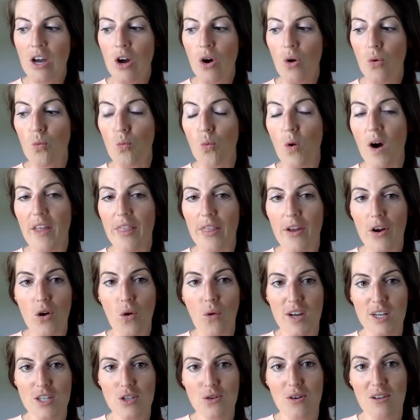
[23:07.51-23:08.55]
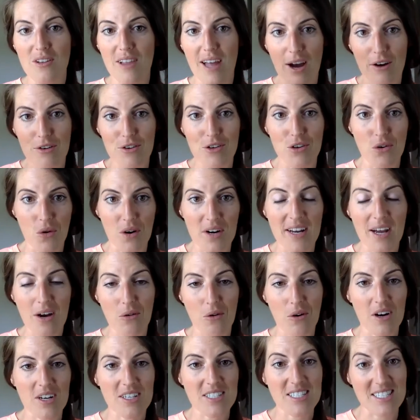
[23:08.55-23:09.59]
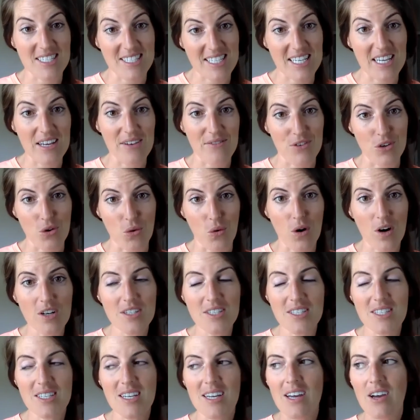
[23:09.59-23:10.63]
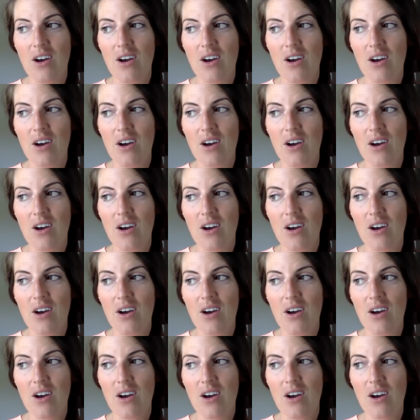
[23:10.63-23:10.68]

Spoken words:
what they're going to allow your network to see of yours,